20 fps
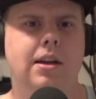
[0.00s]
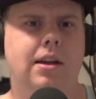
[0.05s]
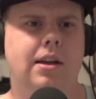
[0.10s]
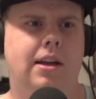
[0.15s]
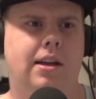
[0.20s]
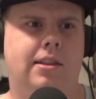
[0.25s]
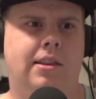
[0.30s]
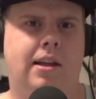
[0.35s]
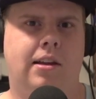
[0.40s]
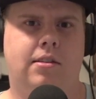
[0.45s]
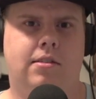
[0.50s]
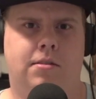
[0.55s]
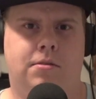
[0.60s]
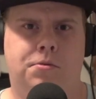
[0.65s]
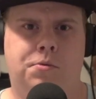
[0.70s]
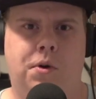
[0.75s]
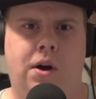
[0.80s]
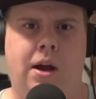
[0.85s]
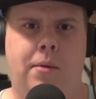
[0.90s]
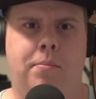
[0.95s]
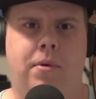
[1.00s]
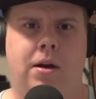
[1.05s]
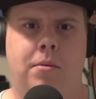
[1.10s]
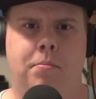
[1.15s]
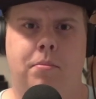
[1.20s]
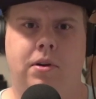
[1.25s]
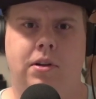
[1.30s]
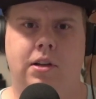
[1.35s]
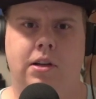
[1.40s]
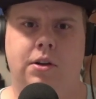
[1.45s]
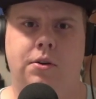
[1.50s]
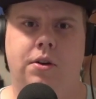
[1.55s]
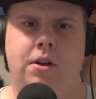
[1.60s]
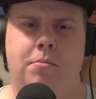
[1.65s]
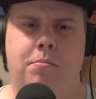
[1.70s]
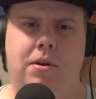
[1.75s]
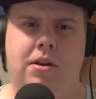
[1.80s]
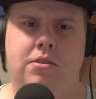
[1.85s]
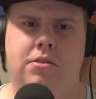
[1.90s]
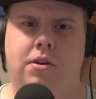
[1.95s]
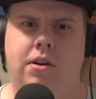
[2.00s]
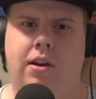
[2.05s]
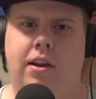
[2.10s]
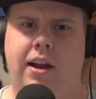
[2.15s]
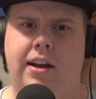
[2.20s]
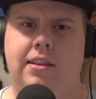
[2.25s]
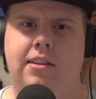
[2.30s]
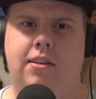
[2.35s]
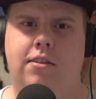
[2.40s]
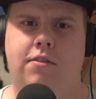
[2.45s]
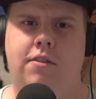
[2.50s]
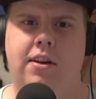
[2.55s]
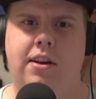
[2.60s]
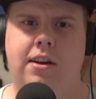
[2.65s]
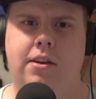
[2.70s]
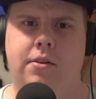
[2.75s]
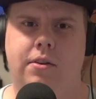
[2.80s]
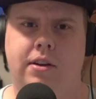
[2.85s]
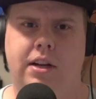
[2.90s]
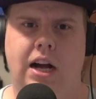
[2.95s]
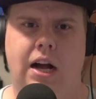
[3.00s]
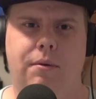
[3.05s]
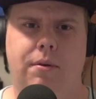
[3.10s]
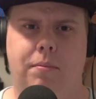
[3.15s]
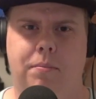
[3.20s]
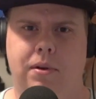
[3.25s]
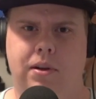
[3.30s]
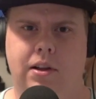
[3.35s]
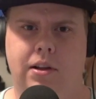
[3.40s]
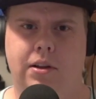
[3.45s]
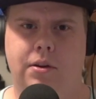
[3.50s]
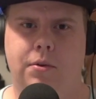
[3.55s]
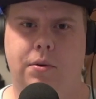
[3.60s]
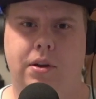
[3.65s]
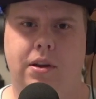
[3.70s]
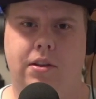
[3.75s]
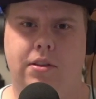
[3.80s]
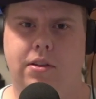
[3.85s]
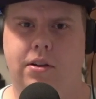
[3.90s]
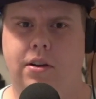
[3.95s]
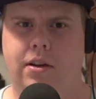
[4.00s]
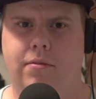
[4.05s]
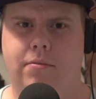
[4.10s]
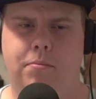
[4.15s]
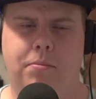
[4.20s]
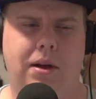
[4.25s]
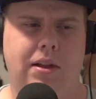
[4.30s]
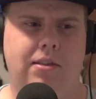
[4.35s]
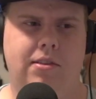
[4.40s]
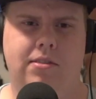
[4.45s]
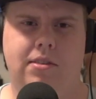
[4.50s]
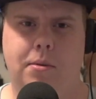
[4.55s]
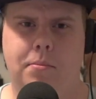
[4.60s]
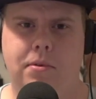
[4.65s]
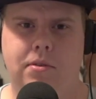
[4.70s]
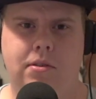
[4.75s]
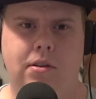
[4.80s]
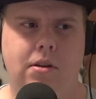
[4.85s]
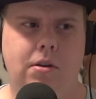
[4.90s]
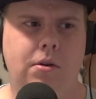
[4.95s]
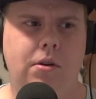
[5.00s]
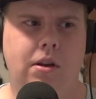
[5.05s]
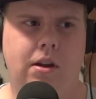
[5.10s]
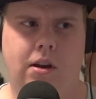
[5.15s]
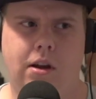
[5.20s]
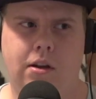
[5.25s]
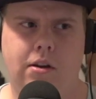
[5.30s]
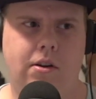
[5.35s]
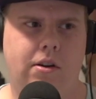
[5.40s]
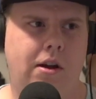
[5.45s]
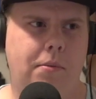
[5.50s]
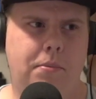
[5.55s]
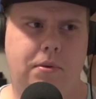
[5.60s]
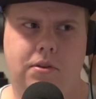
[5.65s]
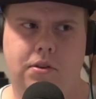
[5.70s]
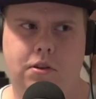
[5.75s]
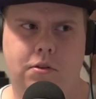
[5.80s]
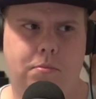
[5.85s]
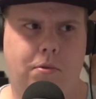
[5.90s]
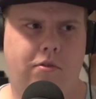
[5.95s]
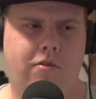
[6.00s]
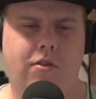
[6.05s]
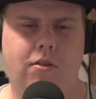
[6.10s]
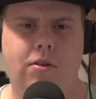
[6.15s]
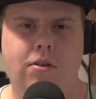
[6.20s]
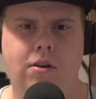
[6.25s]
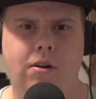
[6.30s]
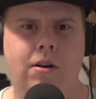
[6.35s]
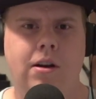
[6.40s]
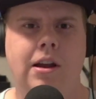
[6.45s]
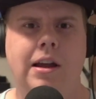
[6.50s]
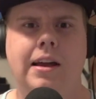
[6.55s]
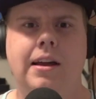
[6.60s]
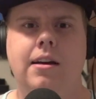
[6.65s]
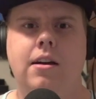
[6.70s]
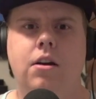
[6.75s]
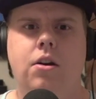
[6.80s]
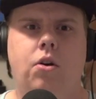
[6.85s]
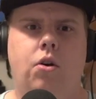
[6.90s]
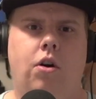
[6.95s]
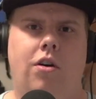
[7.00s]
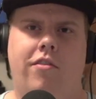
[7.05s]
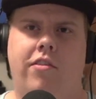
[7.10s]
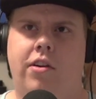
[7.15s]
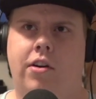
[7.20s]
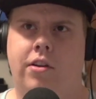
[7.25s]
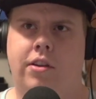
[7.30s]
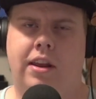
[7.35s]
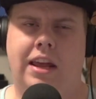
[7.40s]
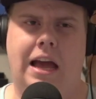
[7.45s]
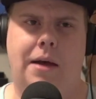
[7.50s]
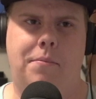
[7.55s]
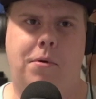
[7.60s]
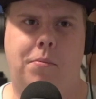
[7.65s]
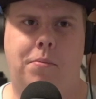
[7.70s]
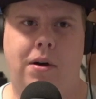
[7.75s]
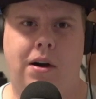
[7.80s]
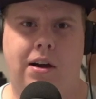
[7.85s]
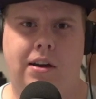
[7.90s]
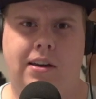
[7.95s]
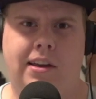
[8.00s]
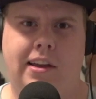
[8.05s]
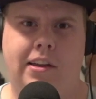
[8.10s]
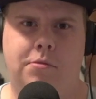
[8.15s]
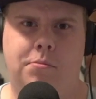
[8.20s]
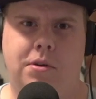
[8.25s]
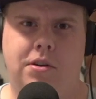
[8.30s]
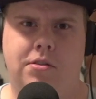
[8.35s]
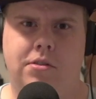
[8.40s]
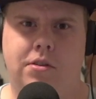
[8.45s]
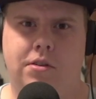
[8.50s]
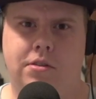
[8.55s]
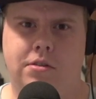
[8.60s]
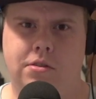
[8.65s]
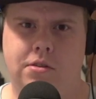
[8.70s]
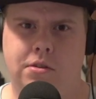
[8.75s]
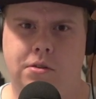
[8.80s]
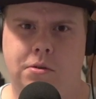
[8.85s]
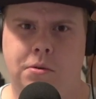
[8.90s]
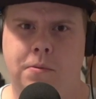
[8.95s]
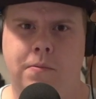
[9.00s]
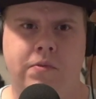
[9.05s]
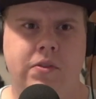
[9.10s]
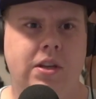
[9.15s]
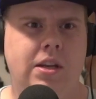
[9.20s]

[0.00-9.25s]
hit that subscribe button below and be sure to like this video and comment below what you thought about this episode and other episodes before. Or if you're on the Apple Podcast, be sure to